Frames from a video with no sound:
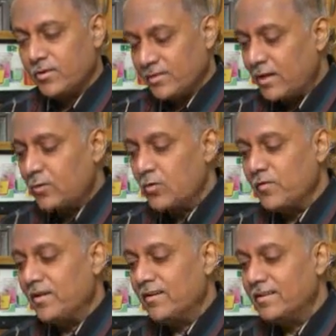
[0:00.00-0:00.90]
On that note,
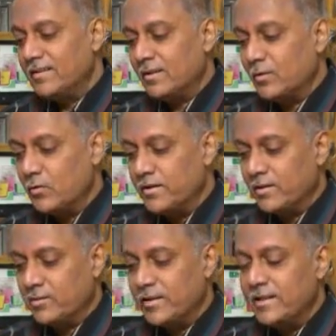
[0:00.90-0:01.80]
we'll conclude
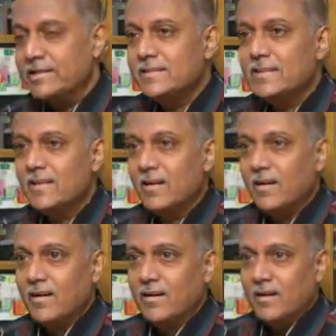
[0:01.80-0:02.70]
here today.
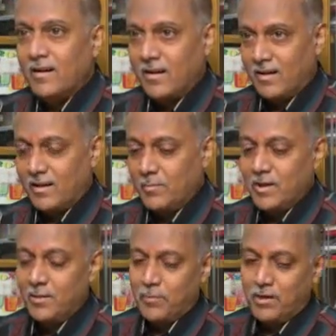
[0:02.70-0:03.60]
Har
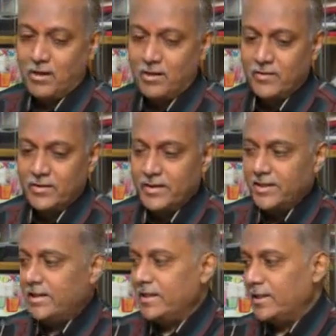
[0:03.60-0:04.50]
Namah
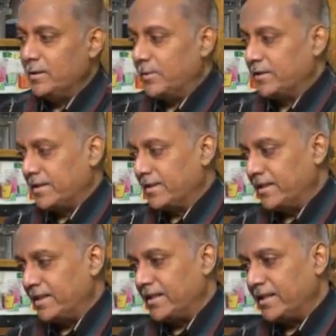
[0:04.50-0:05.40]
Parvati
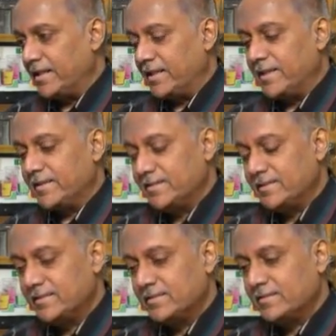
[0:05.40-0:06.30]
Pataye.